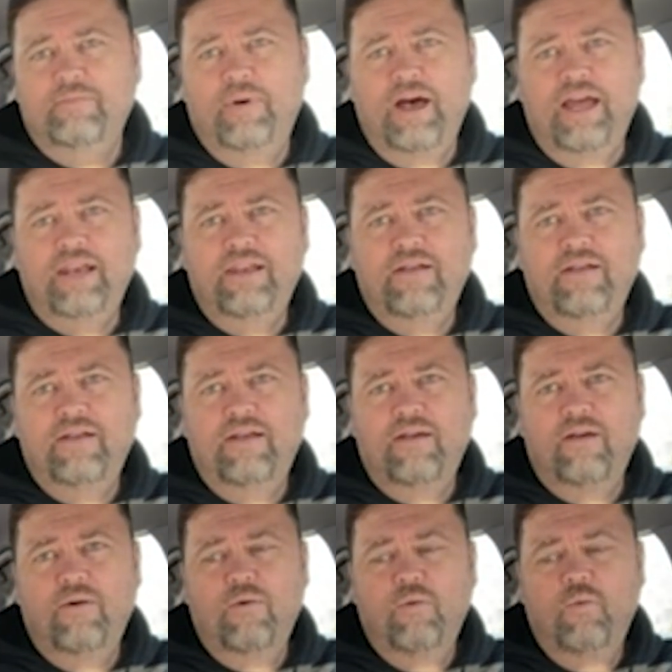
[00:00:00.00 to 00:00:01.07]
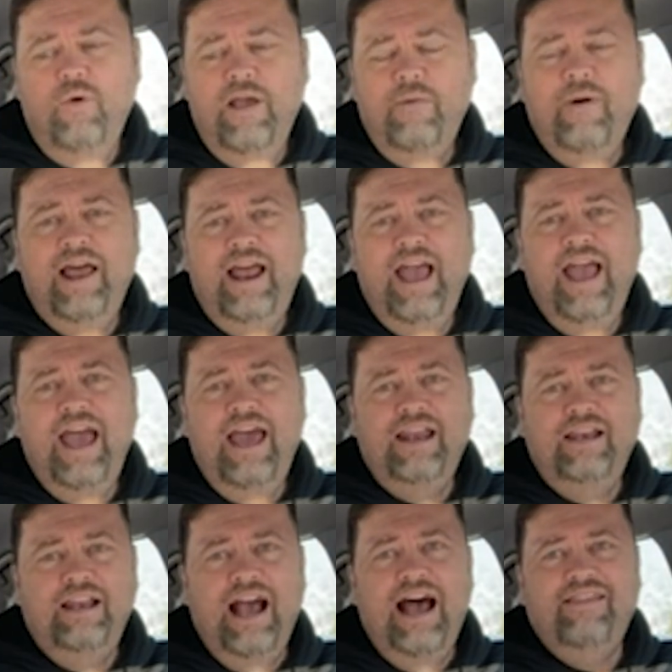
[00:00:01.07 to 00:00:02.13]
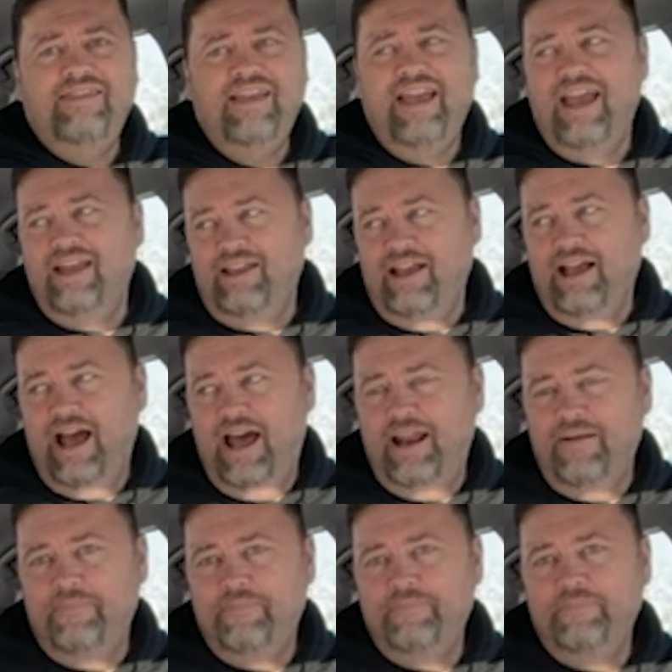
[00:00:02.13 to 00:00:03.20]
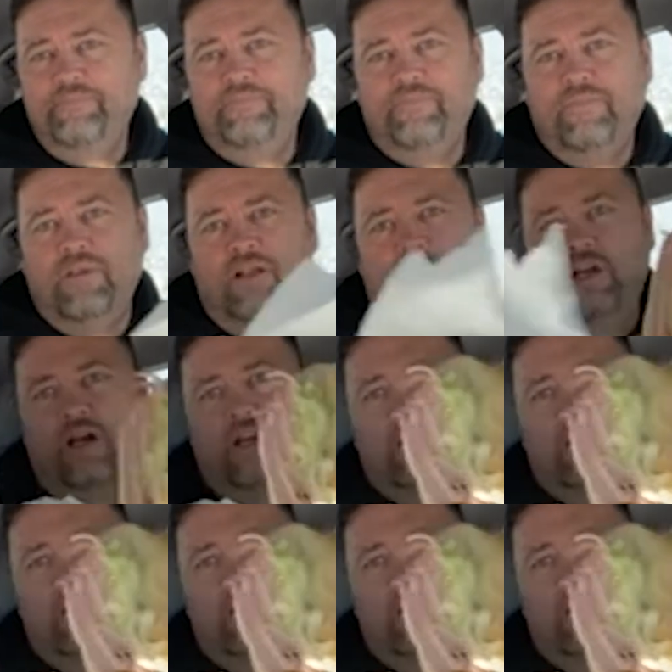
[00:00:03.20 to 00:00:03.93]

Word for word: but we oh. went ahead and got the eight. You got it? Look.